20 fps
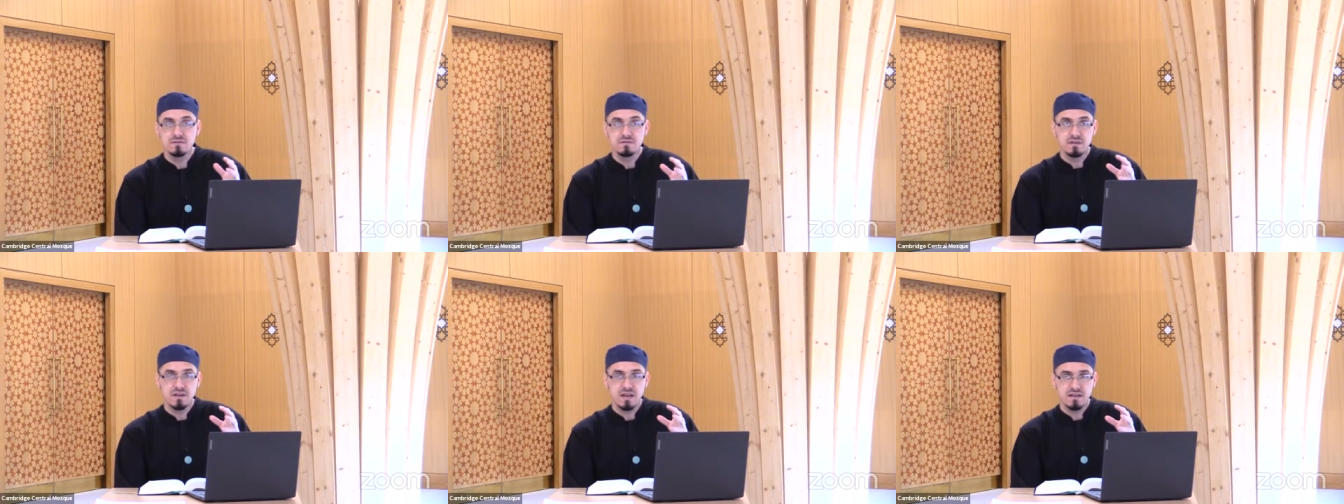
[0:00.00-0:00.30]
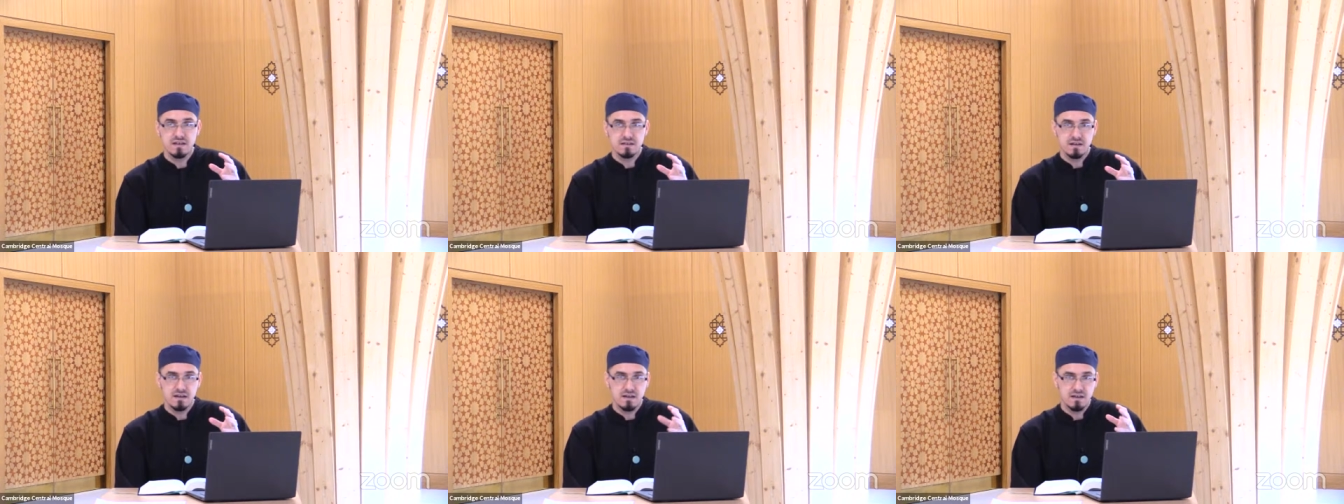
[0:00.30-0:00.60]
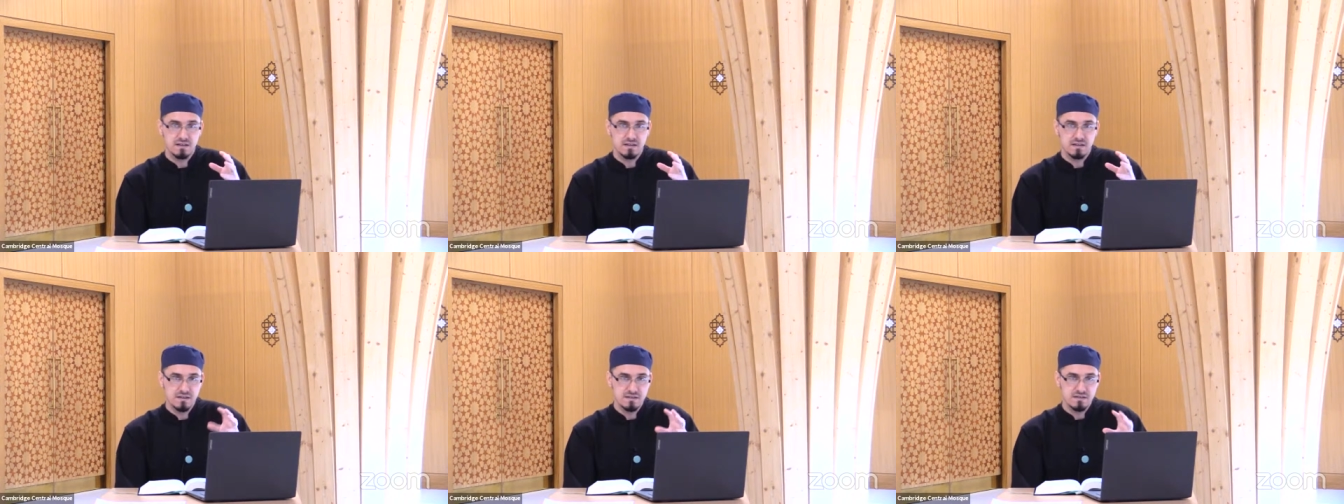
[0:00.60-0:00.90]
you know, like
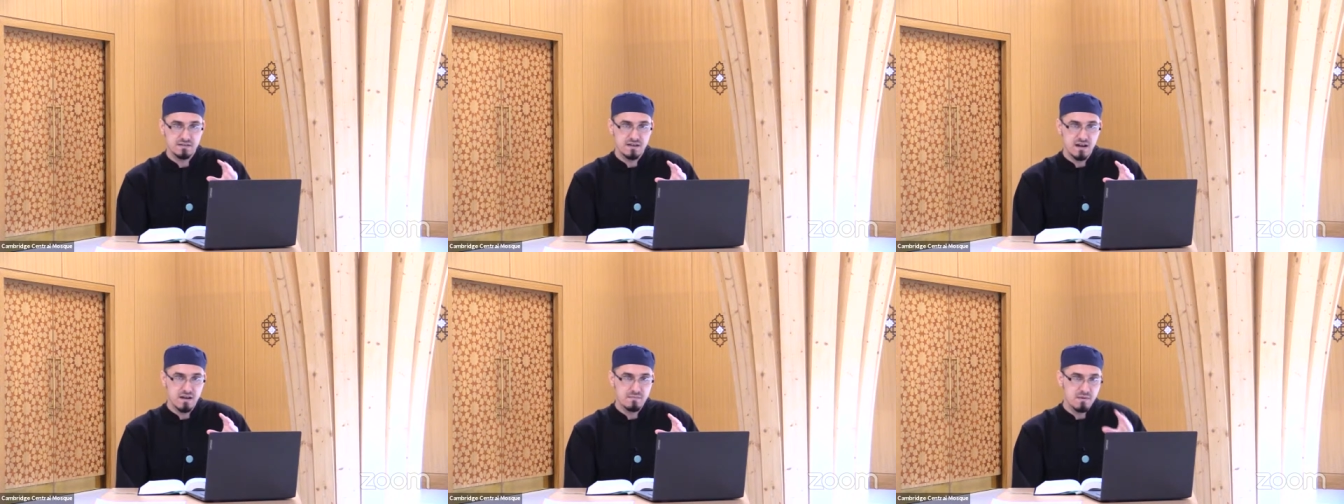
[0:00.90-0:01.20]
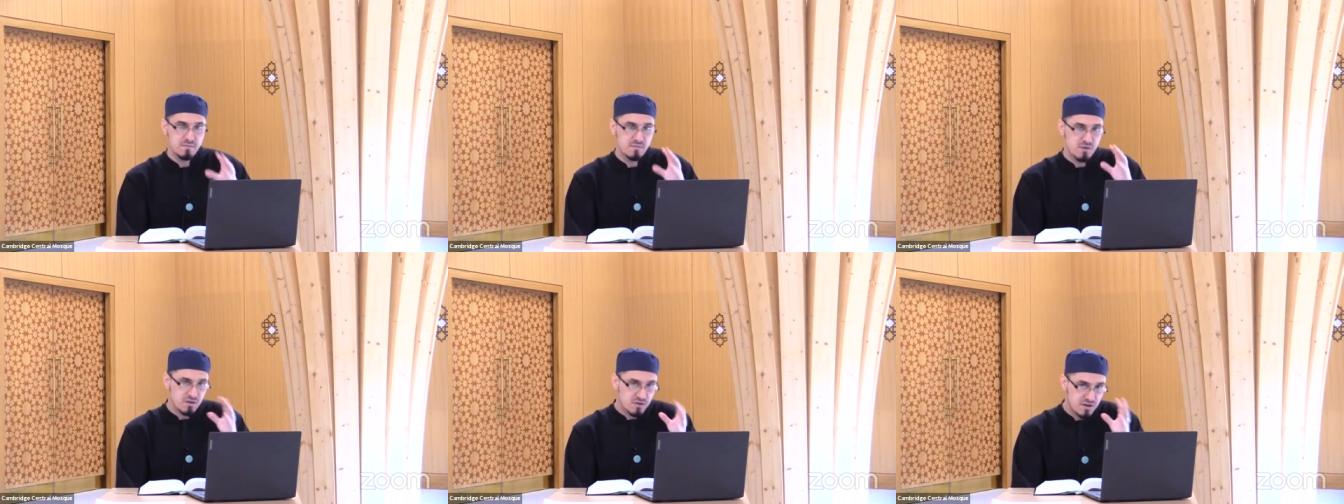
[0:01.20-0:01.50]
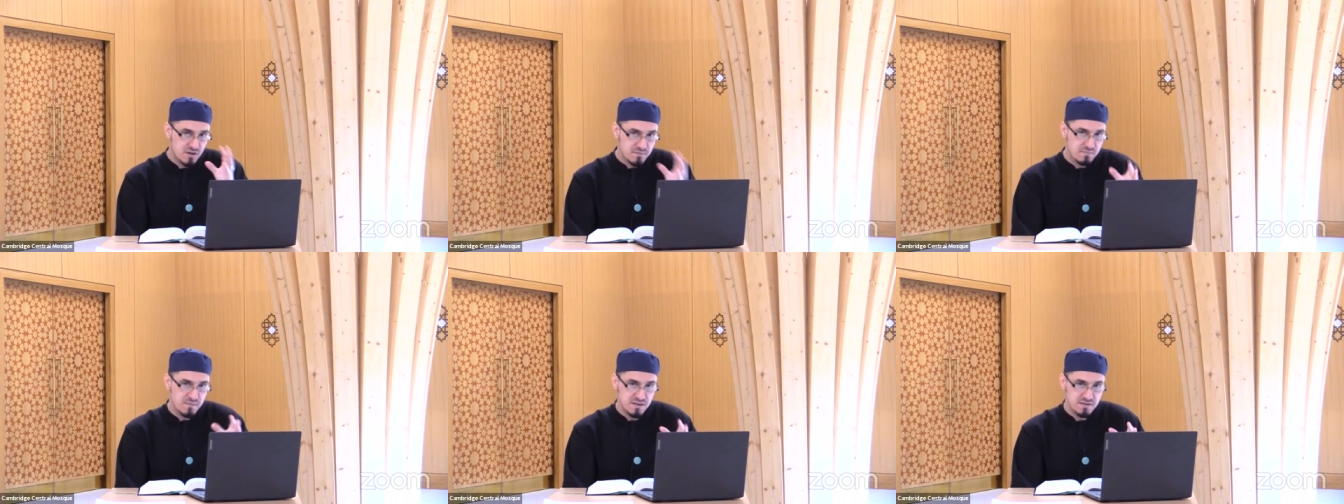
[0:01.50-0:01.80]
this time I'm not
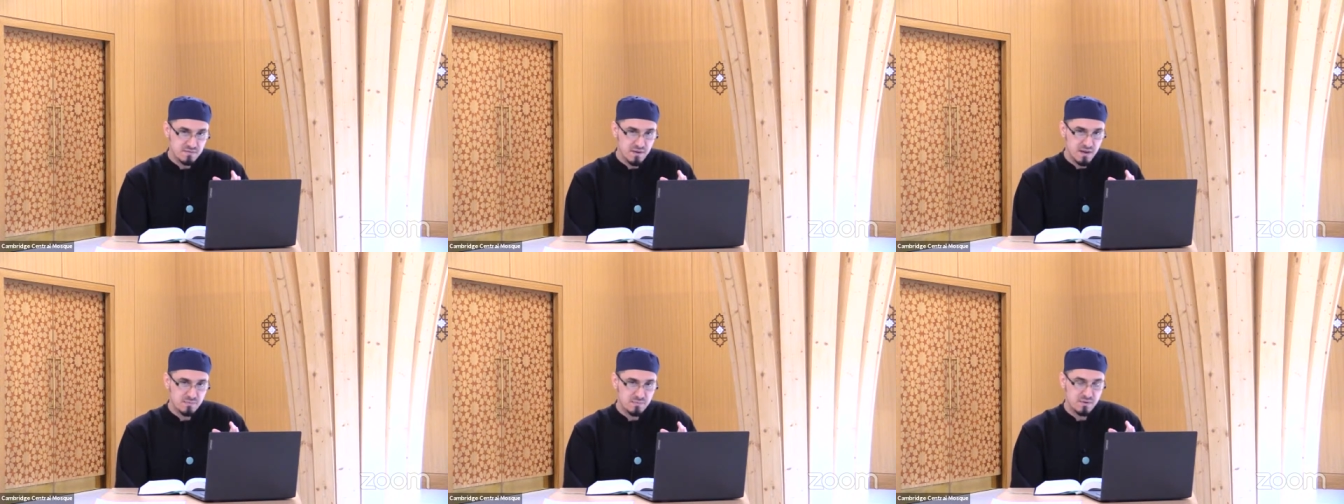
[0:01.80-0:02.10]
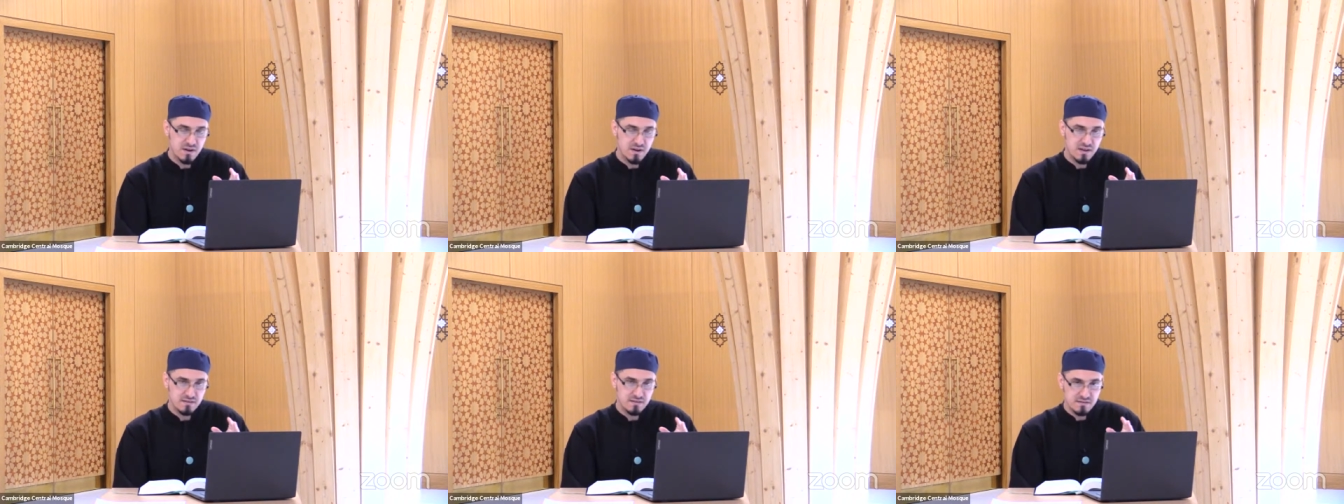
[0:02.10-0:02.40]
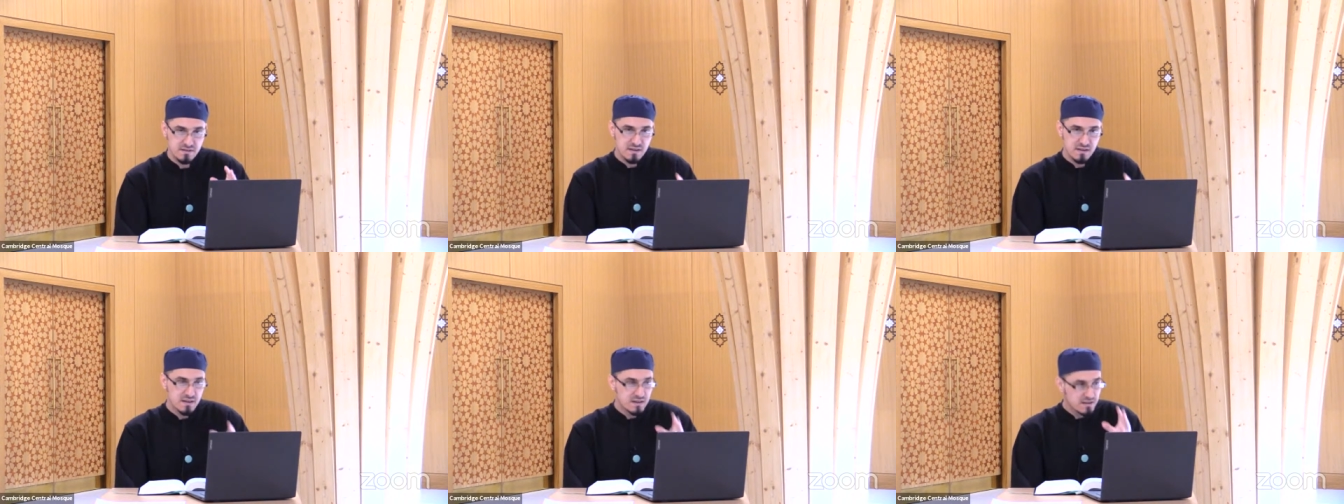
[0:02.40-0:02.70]
going to miss my prayers.